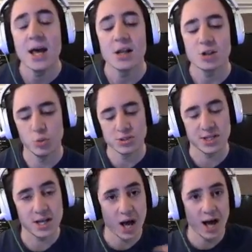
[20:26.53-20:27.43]
towards the
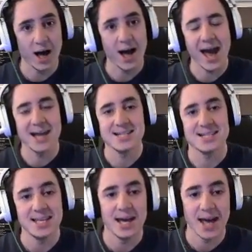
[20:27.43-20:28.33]
car and
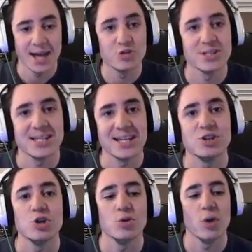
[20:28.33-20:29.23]
the entrance
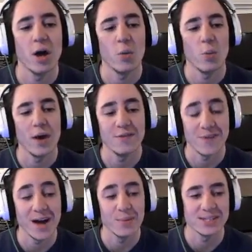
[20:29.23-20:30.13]
into where the
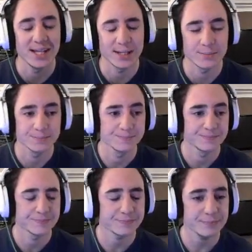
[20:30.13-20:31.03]
Vi was standing.
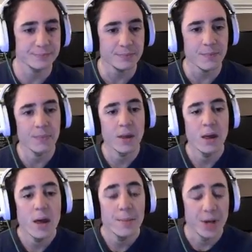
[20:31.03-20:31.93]

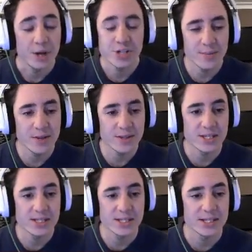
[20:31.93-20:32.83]
But no, generally this
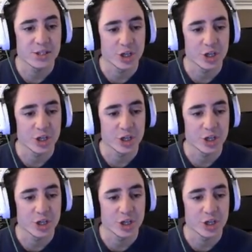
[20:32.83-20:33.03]
is good.